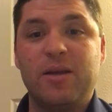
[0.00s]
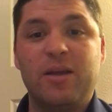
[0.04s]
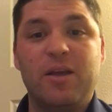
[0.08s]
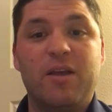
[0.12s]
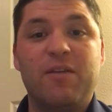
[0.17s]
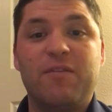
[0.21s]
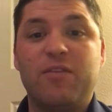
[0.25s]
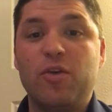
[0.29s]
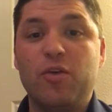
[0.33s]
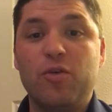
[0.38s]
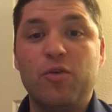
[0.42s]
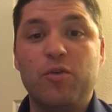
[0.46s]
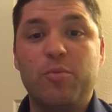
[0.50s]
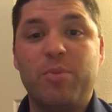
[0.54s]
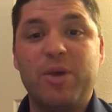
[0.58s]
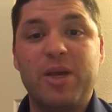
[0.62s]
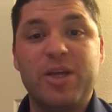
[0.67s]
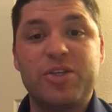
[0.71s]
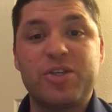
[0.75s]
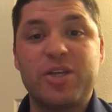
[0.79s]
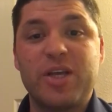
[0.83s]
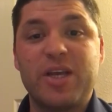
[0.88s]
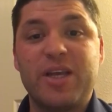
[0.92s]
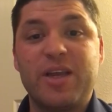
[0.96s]
if you
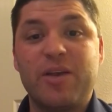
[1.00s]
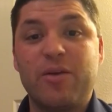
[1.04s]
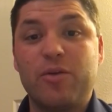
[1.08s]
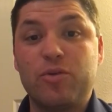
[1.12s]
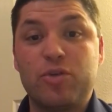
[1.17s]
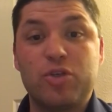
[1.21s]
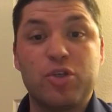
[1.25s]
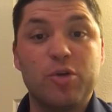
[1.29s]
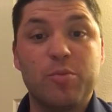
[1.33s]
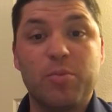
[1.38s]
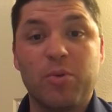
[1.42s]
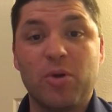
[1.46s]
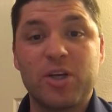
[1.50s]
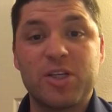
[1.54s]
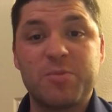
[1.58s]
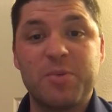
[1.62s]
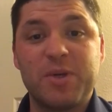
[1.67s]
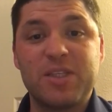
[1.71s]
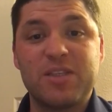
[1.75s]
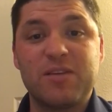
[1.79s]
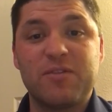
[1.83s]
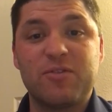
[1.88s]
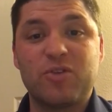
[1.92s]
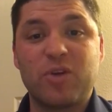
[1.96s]
pitch a super
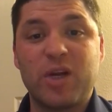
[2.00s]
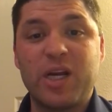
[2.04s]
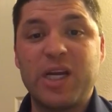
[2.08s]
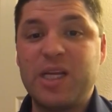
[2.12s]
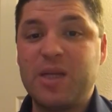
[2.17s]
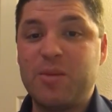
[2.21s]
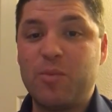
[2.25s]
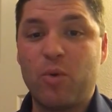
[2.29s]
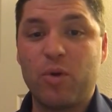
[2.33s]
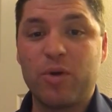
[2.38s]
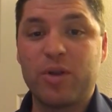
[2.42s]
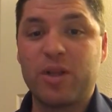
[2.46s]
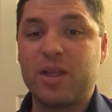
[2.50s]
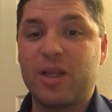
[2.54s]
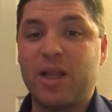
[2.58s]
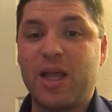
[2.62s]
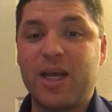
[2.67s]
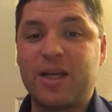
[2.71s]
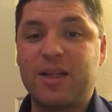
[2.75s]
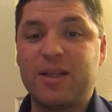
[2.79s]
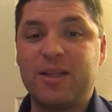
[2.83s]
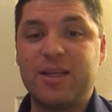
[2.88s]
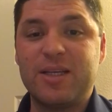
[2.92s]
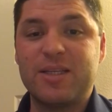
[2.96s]
expensive training, more than
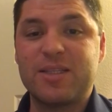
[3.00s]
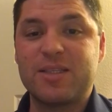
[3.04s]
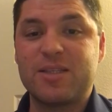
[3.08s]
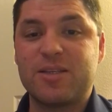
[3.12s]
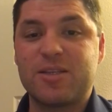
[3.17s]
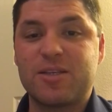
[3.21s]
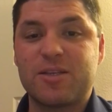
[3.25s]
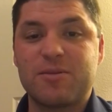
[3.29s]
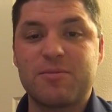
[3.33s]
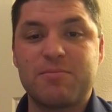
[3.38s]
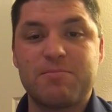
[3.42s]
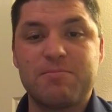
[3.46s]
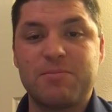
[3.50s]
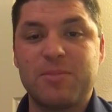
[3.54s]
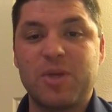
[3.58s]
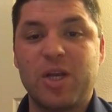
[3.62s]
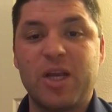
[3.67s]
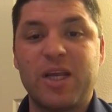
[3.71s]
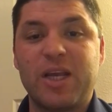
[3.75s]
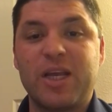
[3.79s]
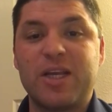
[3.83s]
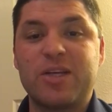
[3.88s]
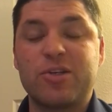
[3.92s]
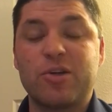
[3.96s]
likely it's
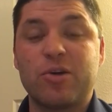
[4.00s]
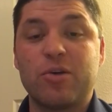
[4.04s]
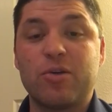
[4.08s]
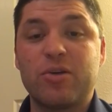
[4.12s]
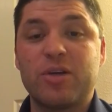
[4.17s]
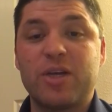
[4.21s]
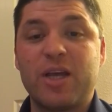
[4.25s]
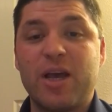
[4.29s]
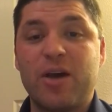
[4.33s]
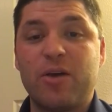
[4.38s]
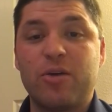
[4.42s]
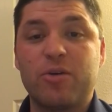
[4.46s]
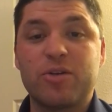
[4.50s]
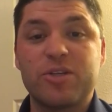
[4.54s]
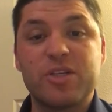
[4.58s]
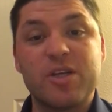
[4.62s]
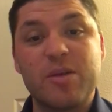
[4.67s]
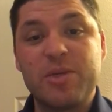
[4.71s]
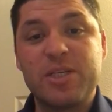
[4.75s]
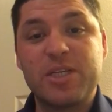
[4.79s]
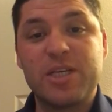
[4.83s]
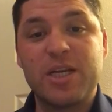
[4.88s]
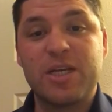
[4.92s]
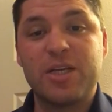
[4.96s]
going to get turned down or
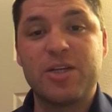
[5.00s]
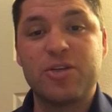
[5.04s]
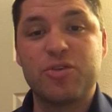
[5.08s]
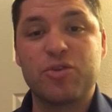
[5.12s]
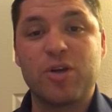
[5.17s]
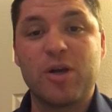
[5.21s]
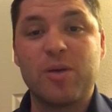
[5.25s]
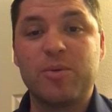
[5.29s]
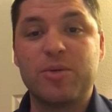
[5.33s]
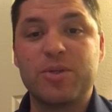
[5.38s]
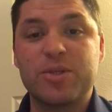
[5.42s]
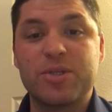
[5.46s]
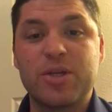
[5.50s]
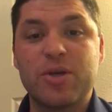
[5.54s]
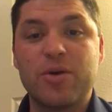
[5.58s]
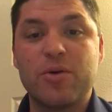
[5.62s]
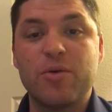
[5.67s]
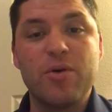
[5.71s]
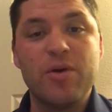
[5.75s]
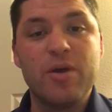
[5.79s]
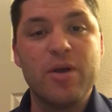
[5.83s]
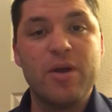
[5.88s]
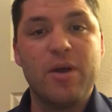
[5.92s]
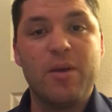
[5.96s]
somebody's getting in trouble.
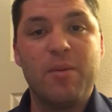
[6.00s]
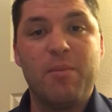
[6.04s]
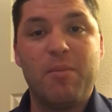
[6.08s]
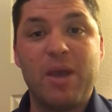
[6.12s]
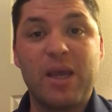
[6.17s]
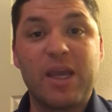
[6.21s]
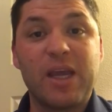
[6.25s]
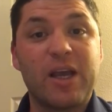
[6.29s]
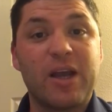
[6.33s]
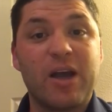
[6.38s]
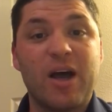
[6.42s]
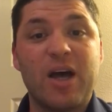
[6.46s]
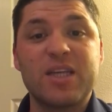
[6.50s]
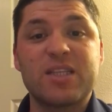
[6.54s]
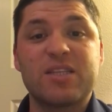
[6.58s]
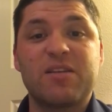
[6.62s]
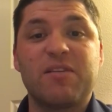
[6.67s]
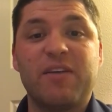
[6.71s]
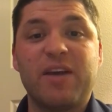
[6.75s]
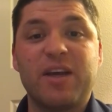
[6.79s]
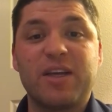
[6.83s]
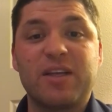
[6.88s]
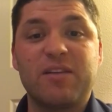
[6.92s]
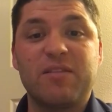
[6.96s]
So make it cost
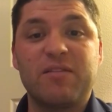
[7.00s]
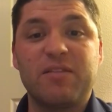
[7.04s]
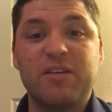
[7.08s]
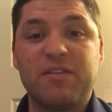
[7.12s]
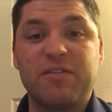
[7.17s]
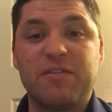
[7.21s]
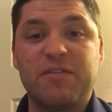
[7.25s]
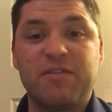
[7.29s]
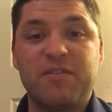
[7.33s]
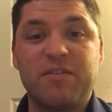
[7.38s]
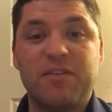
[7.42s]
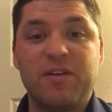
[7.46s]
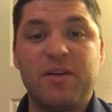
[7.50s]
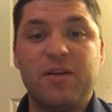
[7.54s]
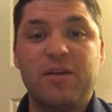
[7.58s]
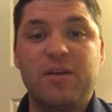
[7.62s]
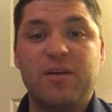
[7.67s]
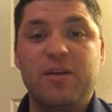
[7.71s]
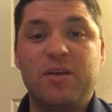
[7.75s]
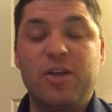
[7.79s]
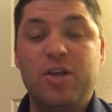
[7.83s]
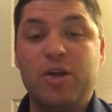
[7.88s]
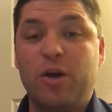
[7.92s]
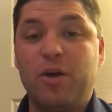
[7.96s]
effective. If
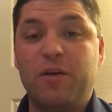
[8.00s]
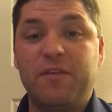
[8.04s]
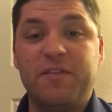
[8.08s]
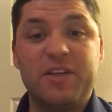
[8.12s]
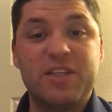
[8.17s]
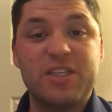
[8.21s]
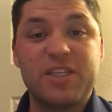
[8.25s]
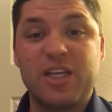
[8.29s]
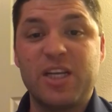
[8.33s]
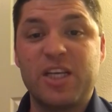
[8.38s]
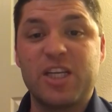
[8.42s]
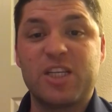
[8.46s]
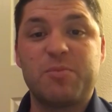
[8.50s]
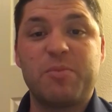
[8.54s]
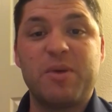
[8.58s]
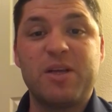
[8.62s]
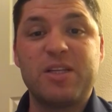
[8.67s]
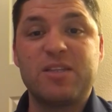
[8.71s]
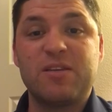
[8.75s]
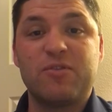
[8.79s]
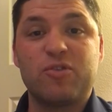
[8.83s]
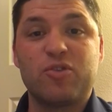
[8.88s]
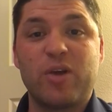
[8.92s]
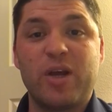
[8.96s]
it's an
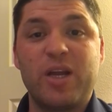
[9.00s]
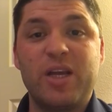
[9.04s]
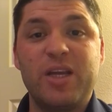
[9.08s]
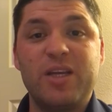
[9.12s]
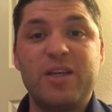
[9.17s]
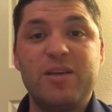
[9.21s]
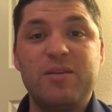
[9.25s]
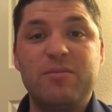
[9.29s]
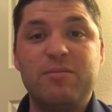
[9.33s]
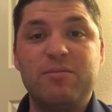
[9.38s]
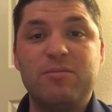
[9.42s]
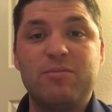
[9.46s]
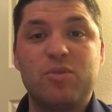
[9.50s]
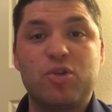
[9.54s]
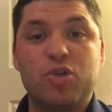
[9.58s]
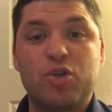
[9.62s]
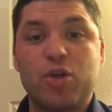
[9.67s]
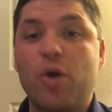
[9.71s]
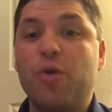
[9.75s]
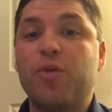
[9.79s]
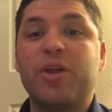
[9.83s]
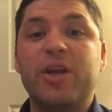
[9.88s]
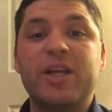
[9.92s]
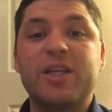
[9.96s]
expensive training,
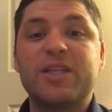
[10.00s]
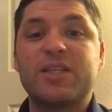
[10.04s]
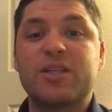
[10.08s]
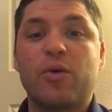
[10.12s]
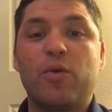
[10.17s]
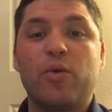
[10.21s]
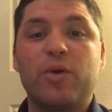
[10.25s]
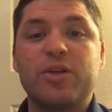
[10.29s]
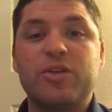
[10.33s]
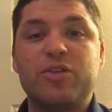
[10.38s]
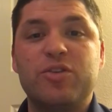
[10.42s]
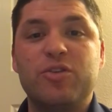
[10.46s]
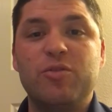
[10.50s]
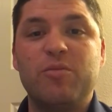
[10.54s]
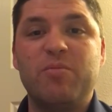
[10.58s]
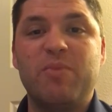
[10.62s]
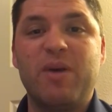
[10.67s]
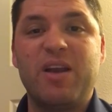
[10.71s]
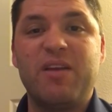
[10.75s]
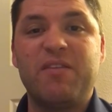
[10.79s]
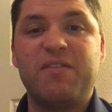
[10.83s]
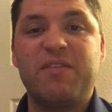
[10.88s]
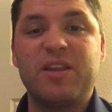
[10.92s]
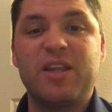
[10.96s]
show that it's going to
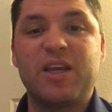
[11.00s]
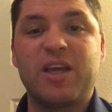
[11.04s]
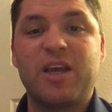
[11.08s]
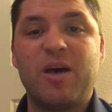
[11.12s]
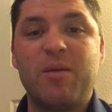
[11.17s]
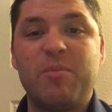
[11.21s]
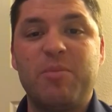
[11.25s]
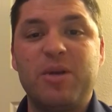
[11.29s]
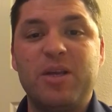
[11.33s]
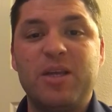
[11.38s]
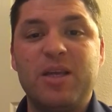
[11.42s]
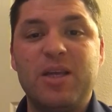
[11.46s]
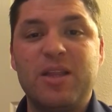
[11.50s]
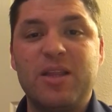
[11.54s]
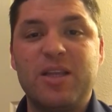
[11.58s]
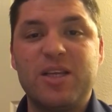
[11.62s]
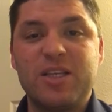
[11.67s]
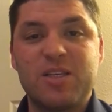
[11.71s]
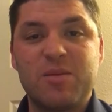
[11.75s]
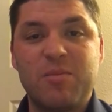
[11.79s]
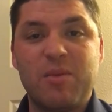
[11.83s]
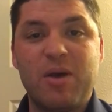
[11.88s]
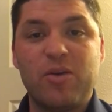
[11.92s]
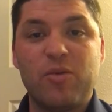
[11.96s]
benefit the company in
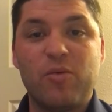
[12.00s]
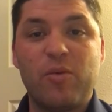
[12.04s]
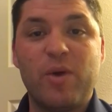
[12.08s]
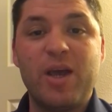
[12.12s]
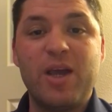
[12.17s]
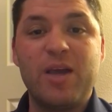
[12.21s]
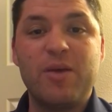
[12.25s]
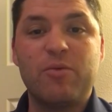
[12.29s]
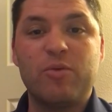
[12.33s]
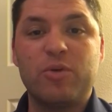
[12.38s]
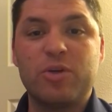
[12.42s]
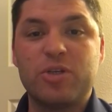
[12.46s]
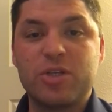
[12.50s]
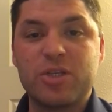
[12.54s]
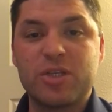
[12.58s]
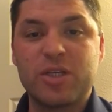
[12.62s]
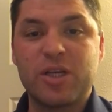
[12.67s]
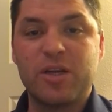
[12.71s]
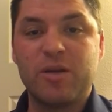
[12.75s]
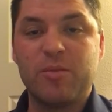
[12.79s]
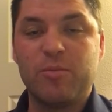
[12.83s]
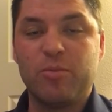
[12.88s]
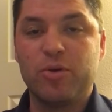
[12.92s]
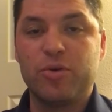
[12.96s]
this amount of way, which is
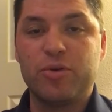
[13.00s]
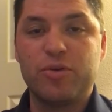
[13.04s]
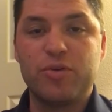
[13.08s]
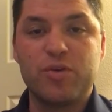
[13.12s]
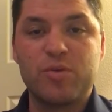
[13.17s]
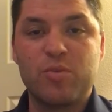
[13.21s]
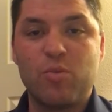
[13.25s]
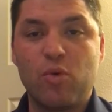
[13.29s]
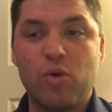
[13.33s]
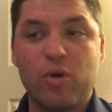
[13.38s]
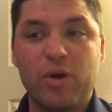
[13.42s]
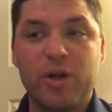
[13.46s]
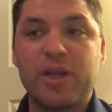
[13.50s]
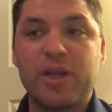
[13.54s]
going to produce more